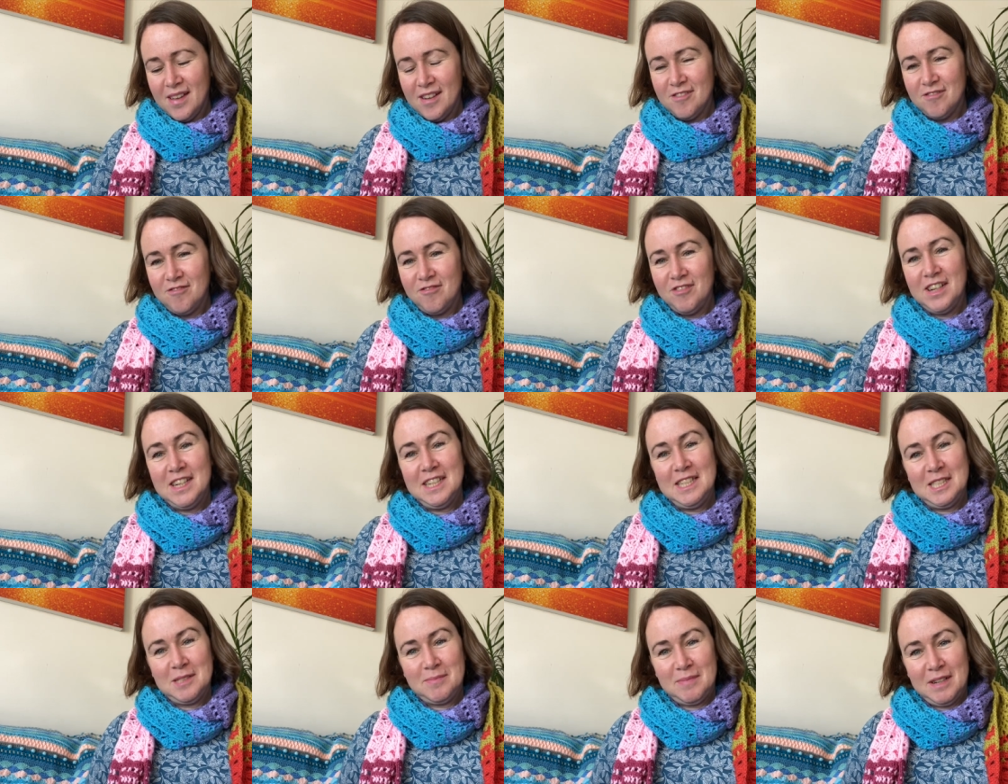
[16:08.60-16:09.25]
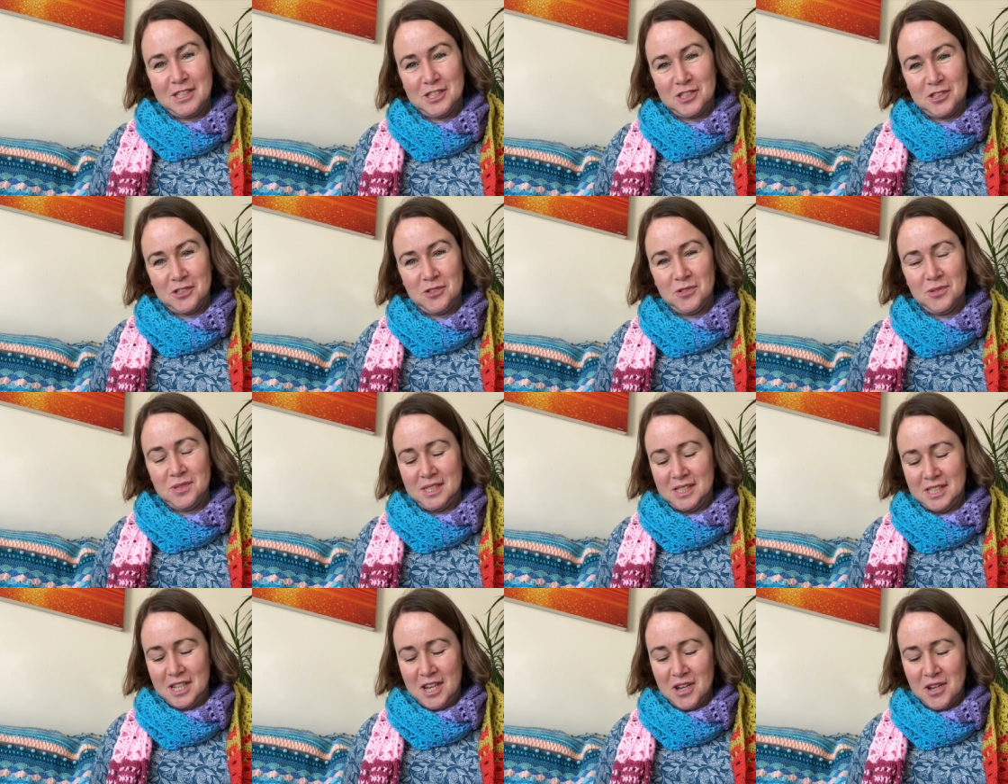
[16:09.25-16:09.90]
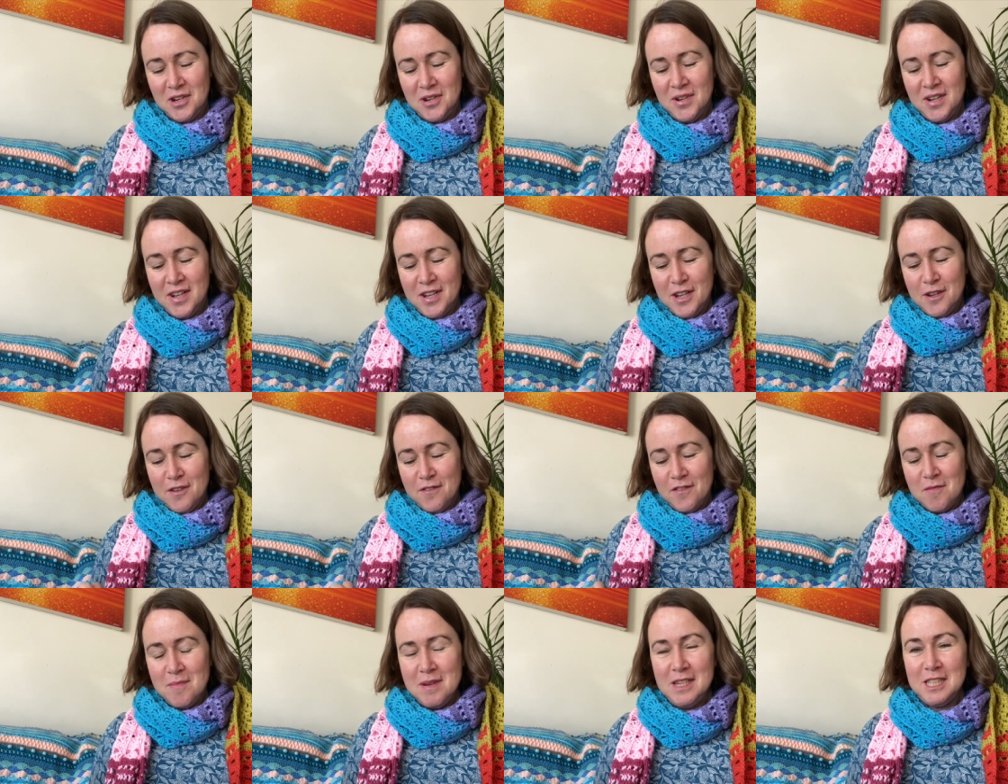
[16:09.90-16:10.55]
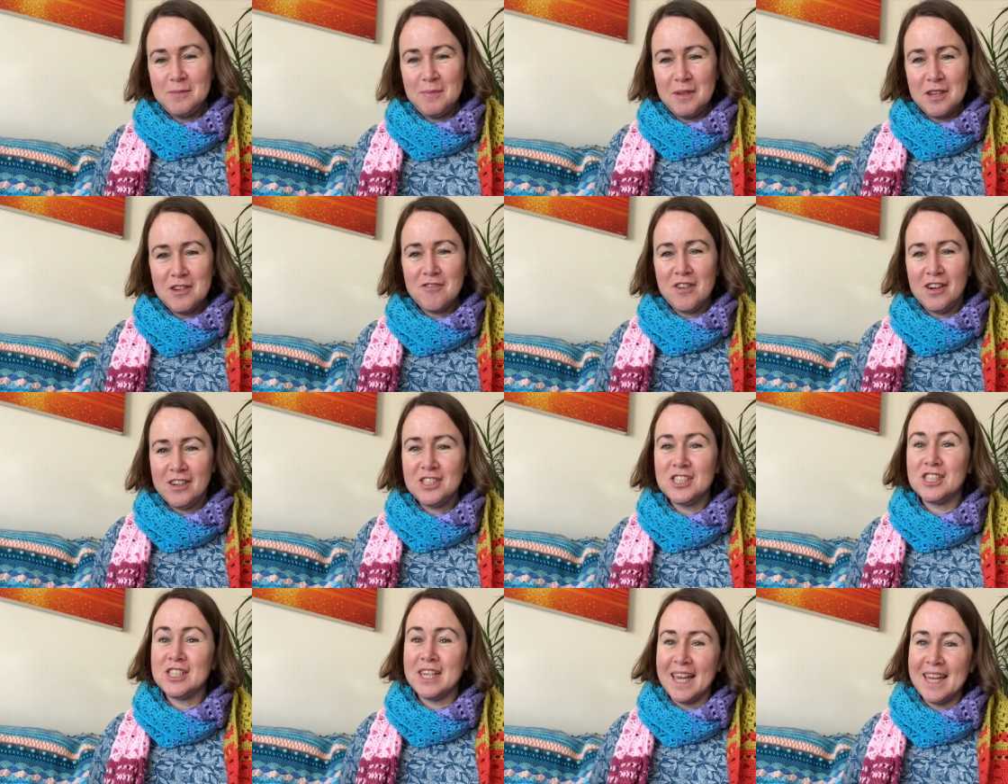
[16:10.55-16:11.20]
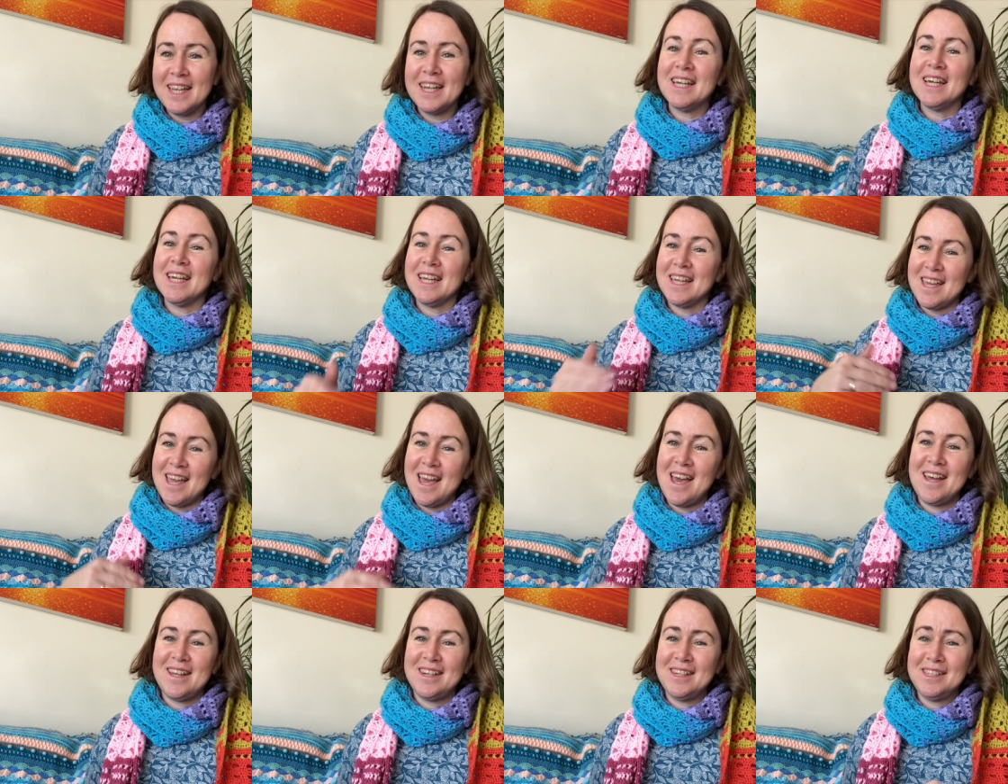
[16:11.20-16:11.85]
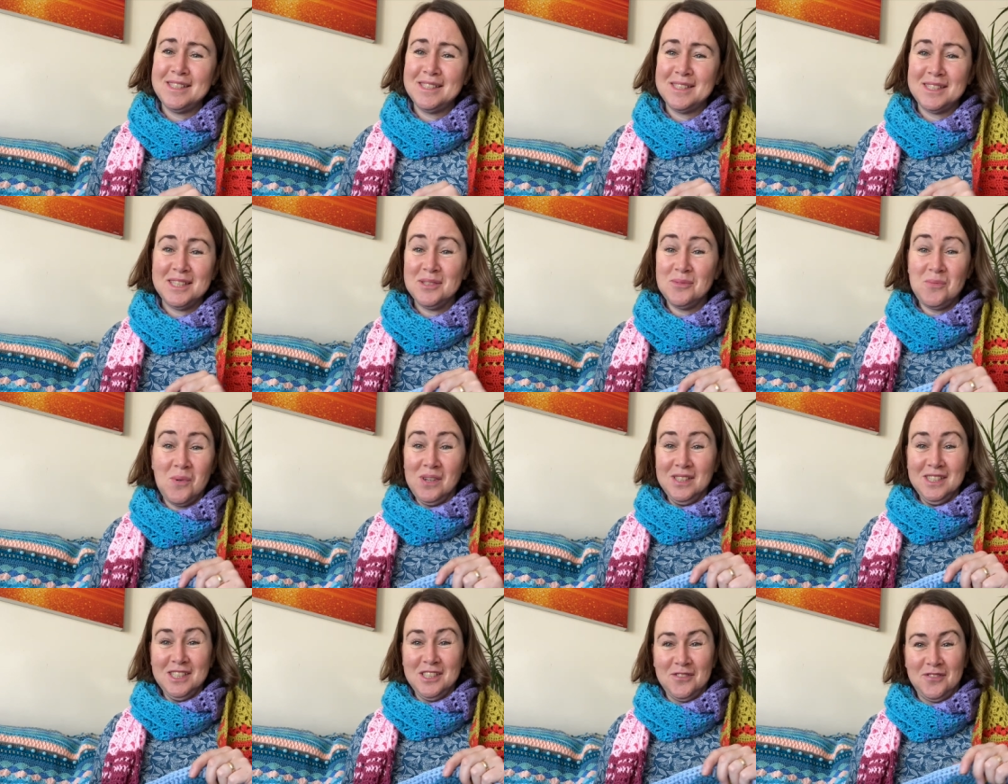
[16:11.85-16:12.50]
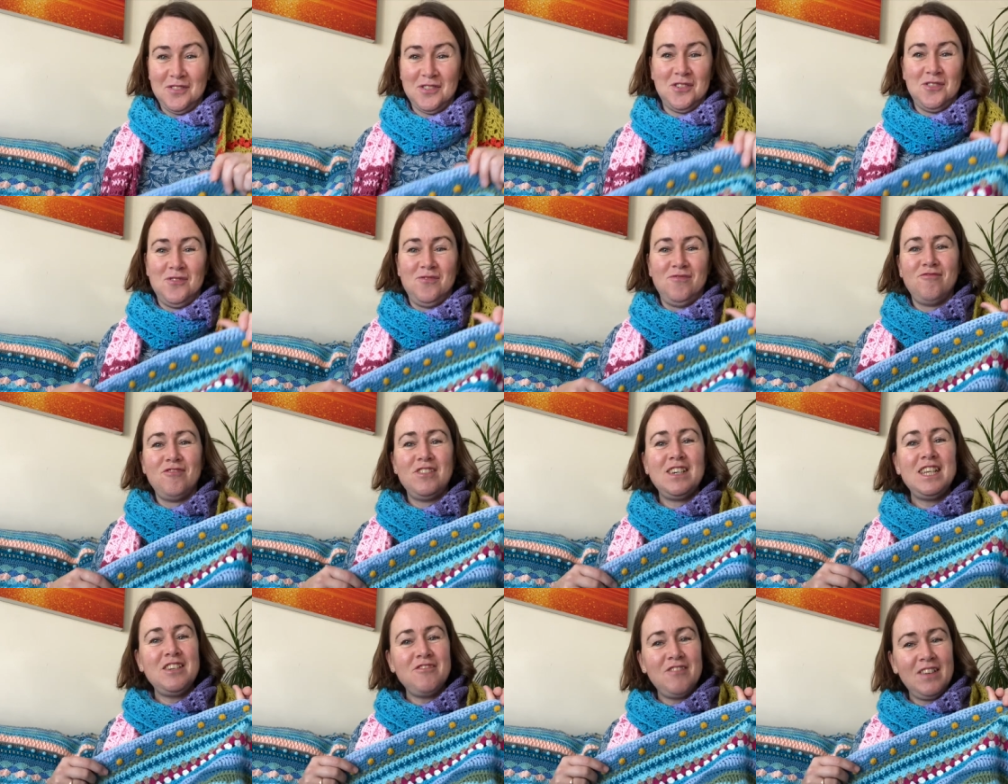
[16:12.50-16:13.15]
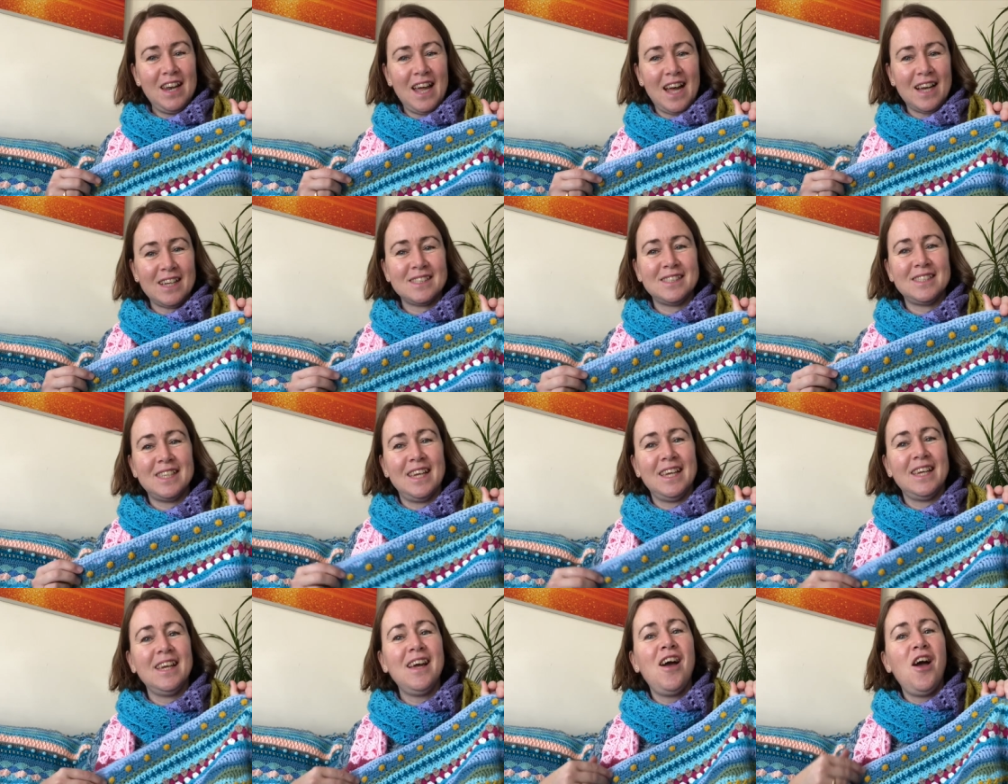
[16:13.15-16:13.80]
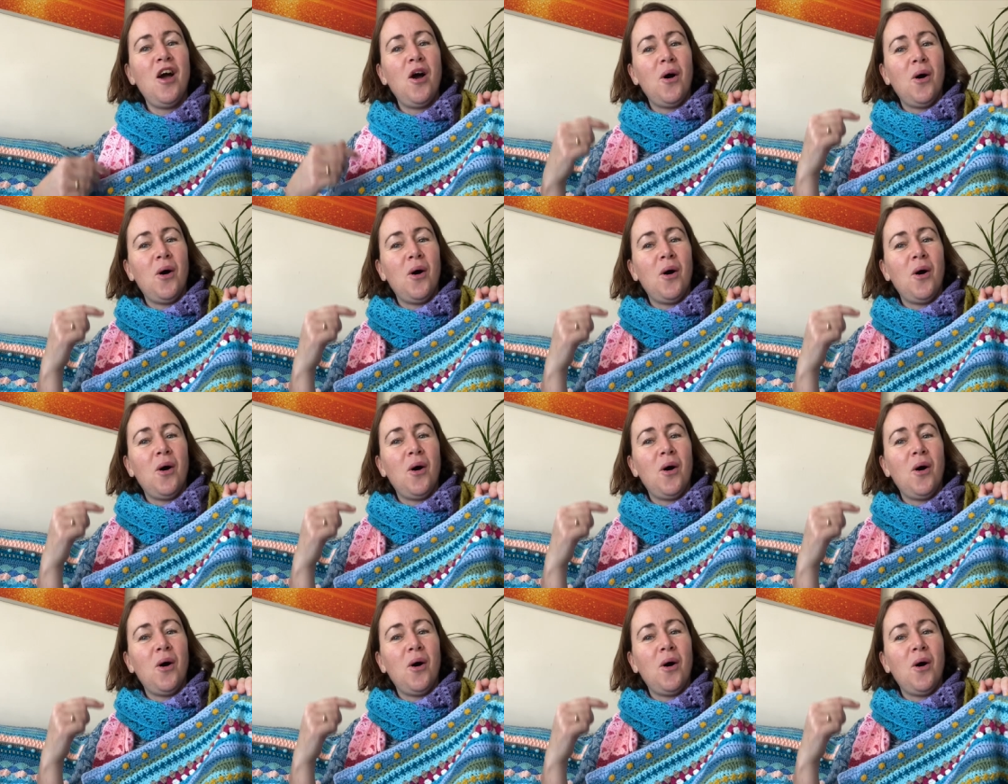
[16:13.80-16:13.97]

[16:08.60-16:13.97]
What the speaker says: Really special. So for me to be crocheting it again is wonderful, really relaxing,